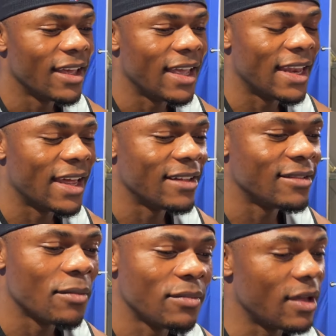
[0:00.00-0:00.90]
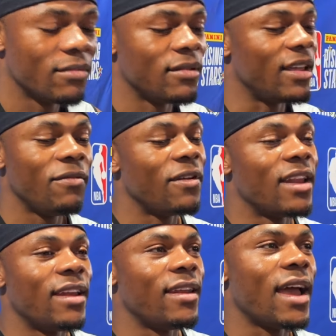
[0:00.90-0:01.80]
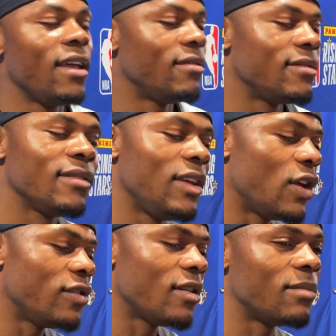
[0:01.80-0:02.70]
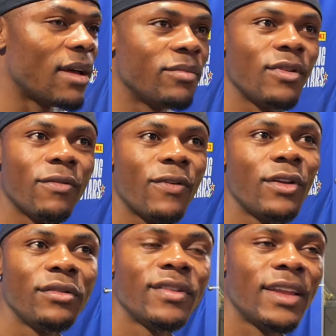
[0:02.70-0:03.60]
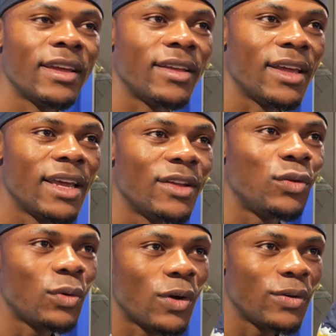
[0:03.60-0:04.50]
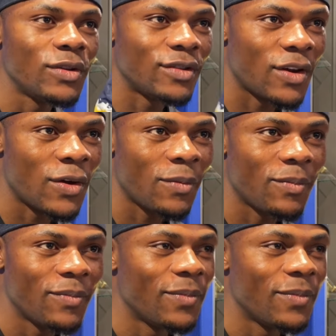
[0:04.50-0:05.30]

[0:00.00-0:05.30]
And some days, even at night, you know, sometimes your phone is in a do not disturb.